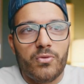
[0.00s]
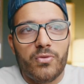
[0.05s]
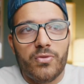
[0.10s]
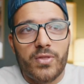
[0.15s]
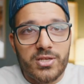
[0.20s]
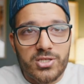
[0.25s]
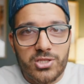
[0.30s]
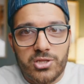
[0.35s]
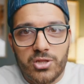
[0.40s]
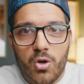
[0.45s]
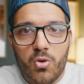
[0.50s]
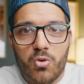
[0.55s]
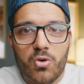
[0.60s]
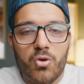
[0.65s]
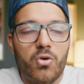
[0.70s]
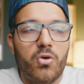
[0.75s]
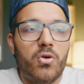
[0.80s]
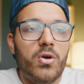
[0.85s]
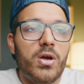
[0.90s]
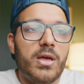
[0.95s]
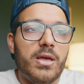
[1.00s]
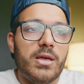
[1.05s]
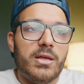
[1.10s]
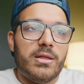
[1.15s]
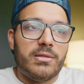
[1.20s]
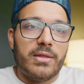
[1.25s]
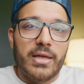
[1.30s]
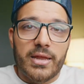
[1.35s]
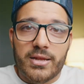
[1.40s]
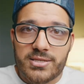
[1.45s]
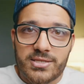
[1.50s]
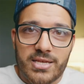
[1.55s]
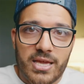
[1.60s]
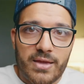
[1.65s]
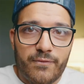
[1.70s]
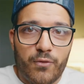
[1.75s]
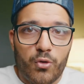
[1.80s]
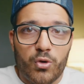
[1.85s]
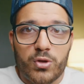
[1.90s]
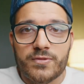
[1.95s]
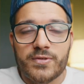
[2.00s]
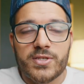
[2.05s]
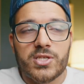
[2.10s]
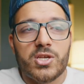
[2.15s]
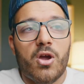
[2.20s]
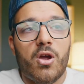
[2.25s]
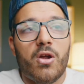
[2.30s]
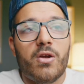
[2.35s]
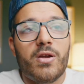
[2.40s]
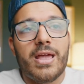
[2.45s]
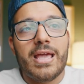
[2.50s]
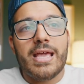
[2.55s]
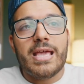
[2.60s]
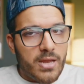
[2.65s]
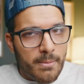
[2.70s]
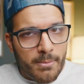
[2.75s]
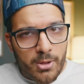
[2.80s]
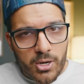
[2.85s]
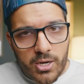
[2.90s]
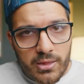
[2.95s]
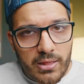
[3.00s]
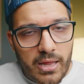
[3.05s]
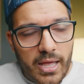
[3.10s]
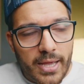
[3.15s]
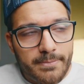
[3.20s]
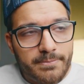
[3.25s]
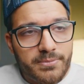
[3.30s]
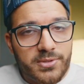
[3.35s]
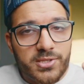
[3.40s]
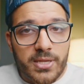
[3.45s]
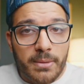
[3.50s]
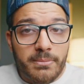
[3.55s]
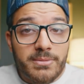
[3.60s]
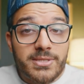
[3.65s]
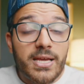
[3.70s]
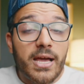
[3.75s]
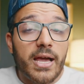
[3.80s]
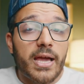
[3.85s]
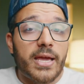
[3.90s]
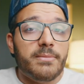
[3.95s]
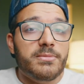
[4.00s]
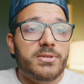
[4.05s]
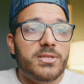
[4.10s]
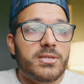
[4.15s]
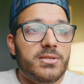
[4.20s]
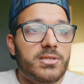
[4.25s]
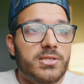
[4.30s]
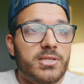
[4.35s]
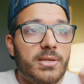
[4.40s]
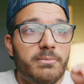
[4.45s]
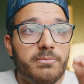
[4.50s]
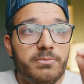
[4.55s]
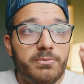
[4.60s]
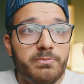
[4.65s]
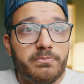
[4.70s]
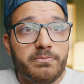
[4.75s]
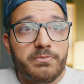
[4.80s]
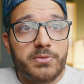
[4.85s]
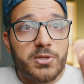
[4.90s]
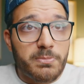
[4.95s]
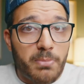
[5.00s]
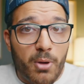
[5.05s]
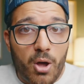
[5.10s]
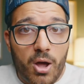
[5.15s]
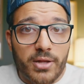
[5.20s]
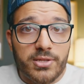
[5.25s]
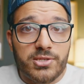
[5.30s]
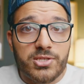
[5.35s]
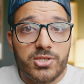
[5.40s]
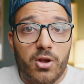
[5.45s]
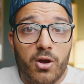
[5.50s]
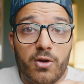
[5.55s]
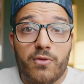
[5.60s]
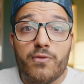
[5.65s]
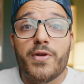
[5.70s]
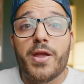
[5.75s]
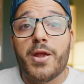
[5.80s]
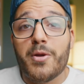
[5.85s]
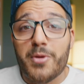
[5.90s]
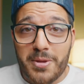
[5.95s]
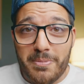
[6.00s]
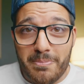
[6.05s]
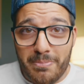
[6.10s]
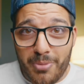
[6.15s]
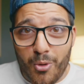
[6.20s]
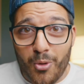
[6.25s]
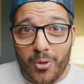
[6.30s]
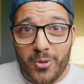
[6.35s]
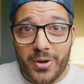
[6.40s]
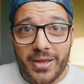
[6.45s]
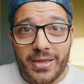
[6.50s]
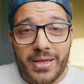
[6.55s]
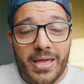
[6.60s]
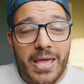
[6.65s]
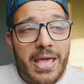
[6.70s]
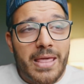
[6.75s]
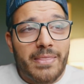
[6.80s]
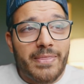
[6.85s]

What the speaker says: this local let us take photos of his car. Now, I'm not gonna lie, sometimes some spots are very boring.